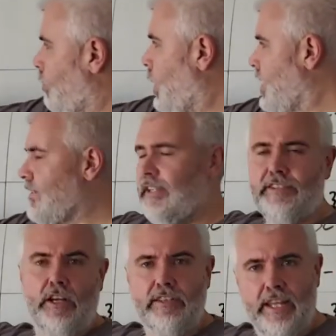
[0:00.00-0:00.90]
Why is
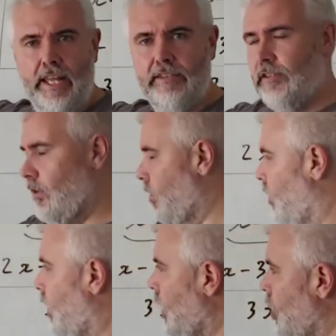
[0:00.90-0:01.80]
this not the
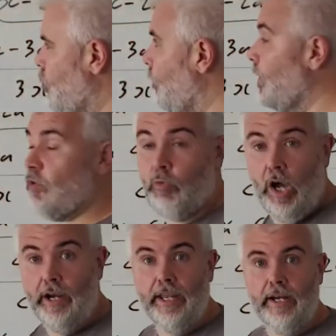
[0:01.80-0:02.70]
answer? Something's
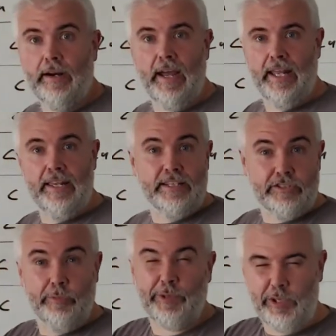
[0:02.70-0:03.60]
wrong here, and
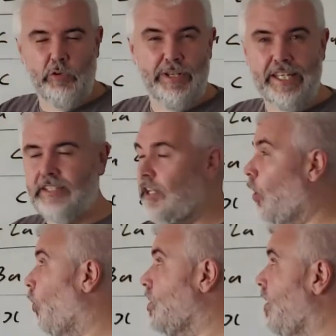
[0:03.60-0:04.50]
it's something you need to know.